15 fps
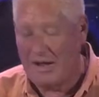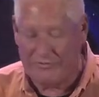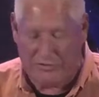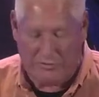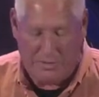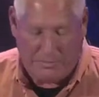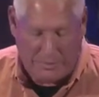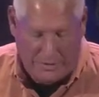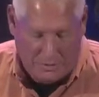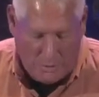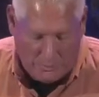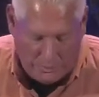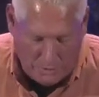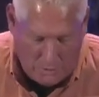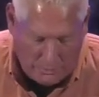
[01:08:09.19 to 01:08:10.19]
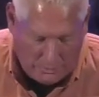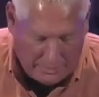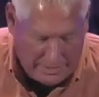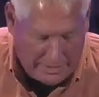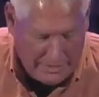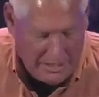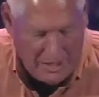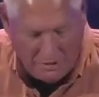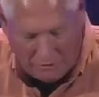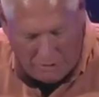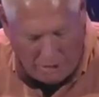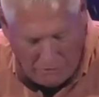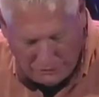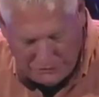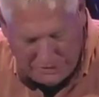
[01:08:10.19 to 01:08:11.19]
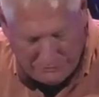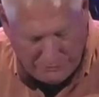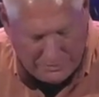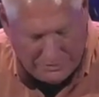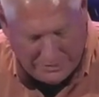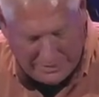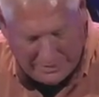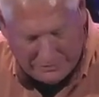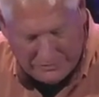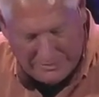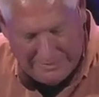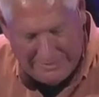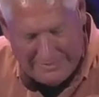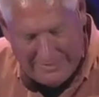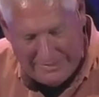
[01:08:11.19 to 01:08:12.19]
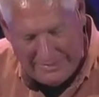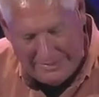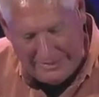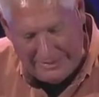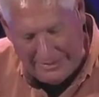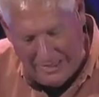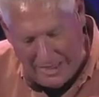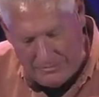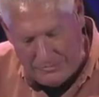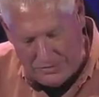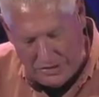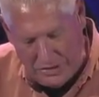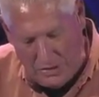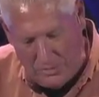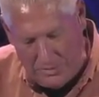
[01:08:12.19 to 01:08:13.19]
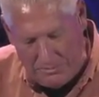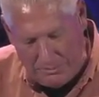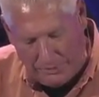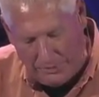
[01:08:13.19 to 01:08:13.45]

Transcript: you have to repeat over and over again, or all those different things. He comes to you in